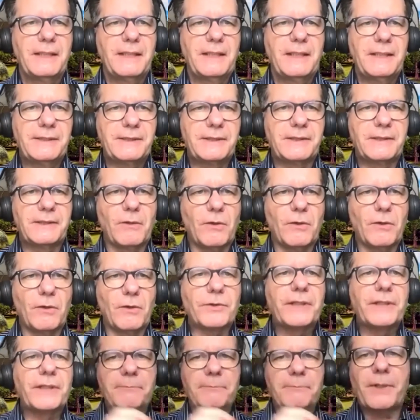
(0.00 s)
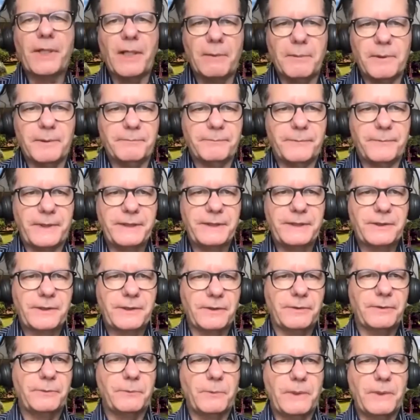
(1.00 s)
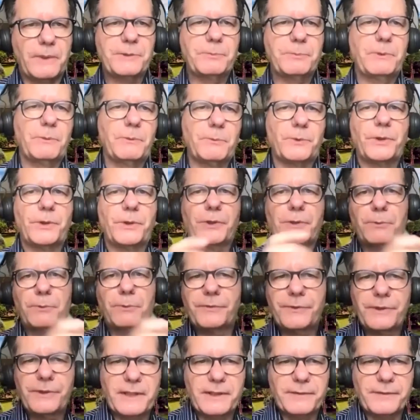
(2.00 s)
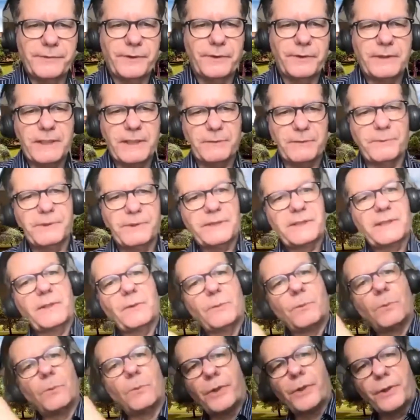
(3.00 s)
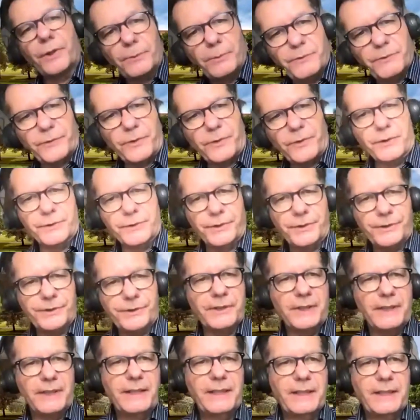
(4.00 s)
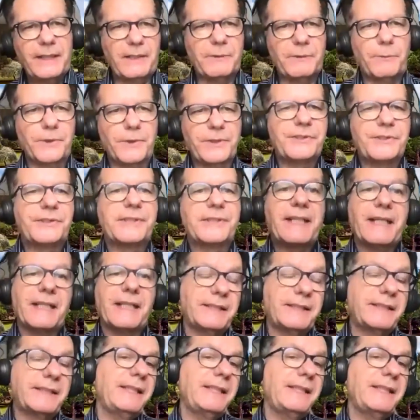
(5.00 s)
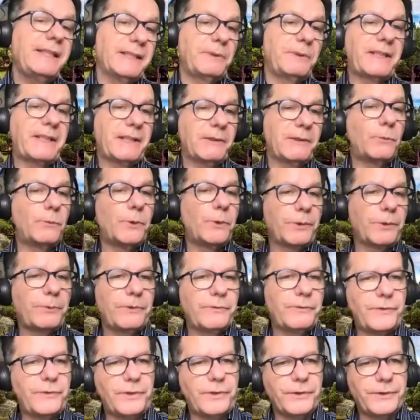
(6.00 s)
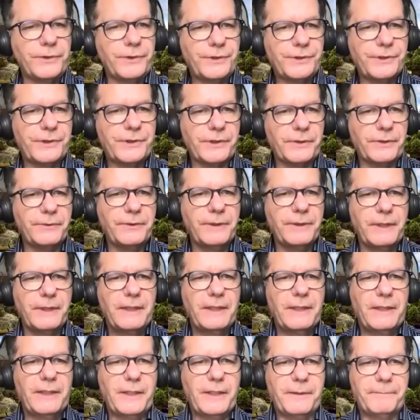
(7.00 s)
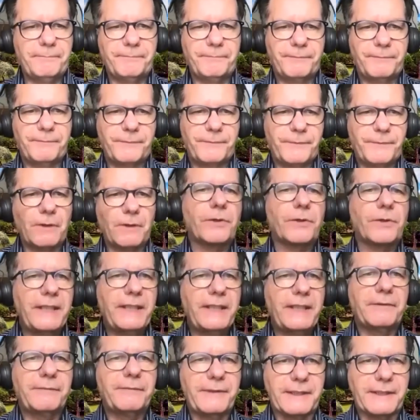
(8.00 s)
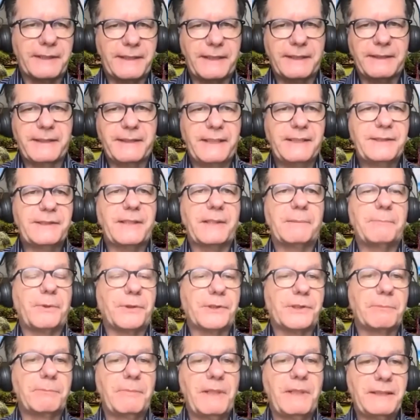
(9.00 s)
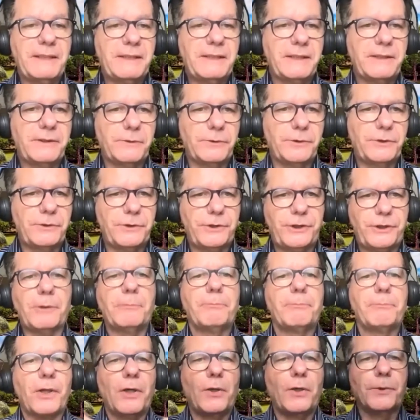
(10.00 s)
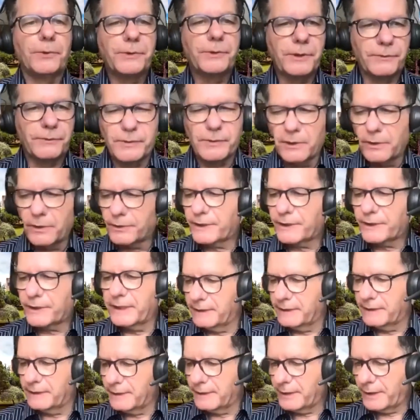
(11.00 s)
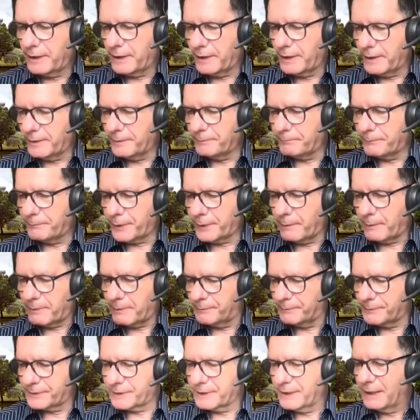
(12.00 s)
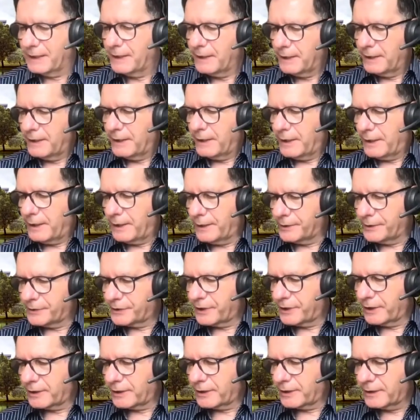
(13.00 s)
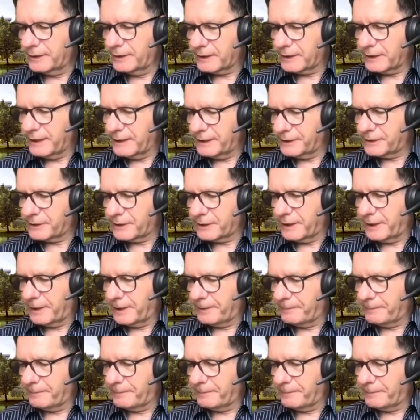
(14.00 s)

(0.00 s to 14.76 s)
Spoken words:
is the lock-in problem, right? So once we work with Xarvio, can we still work with others? And what is the guarantee that we can work with others? So the lock-in effect, and is there a possibility to jump out of the lock-in problems? Second is